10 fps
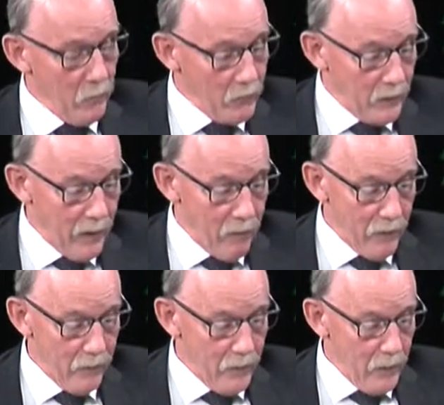The Road to
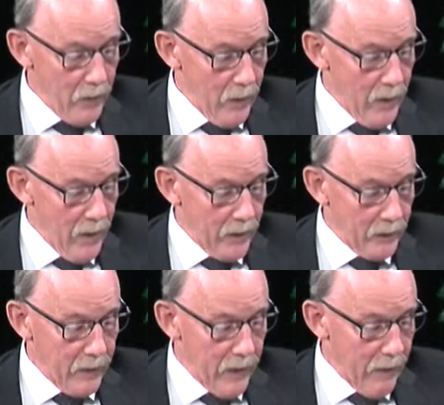Derry.
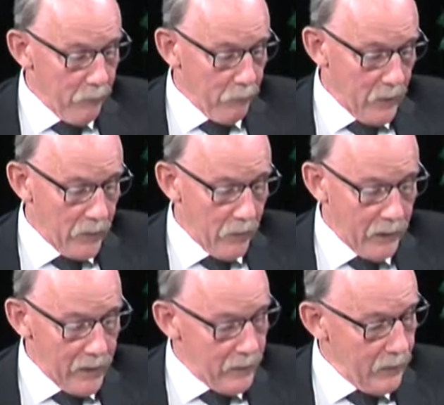And so
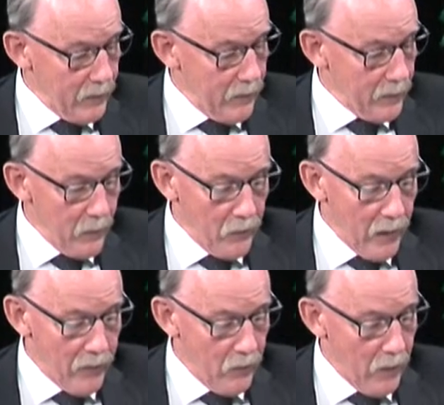I guess this other
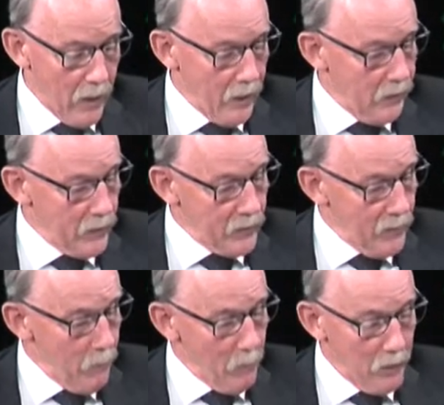guy, this
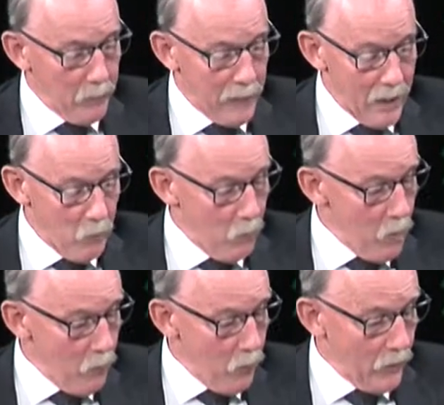is a member of the planning board.
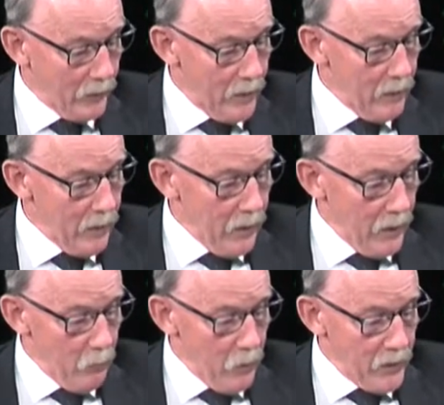More importantly,
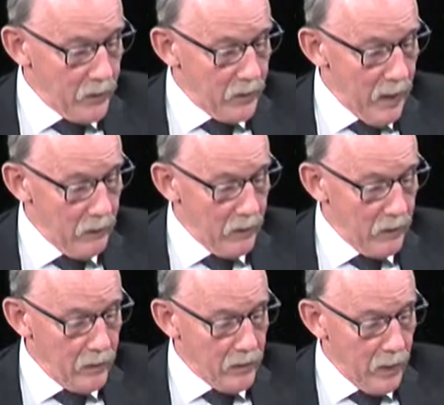he preached the town
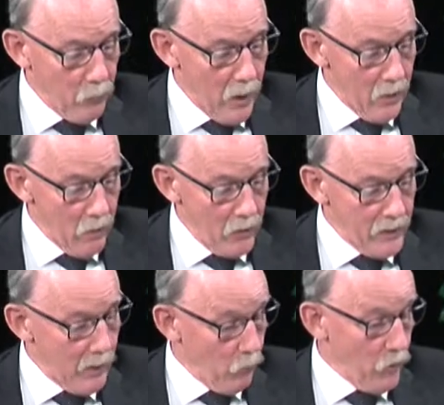needed to set
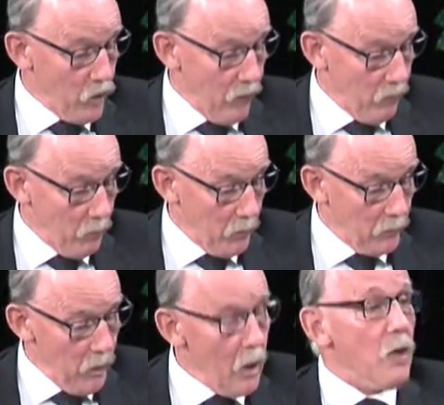priorities that were
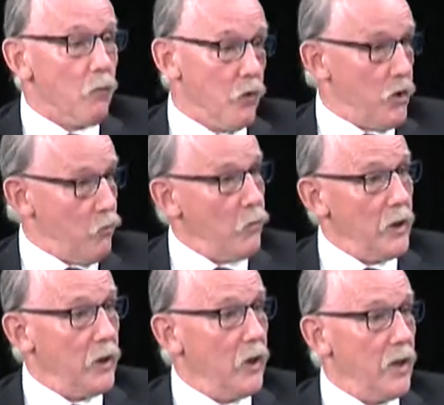achievable, which is
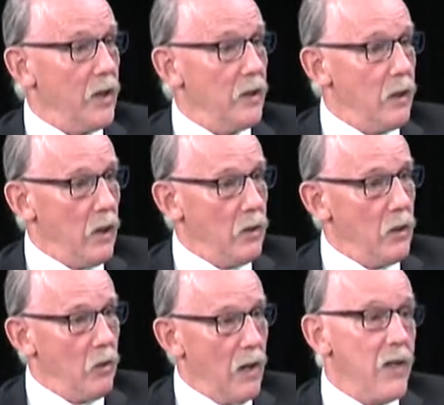really good, and
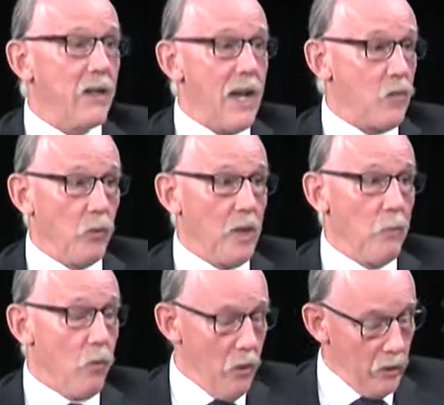I think that's really
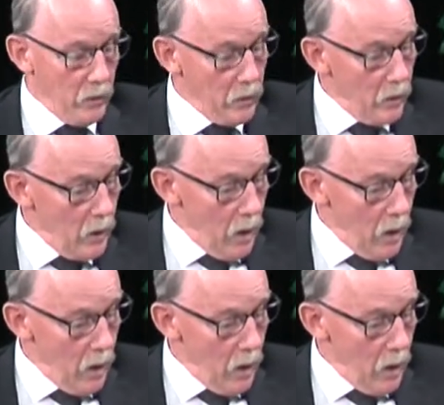important.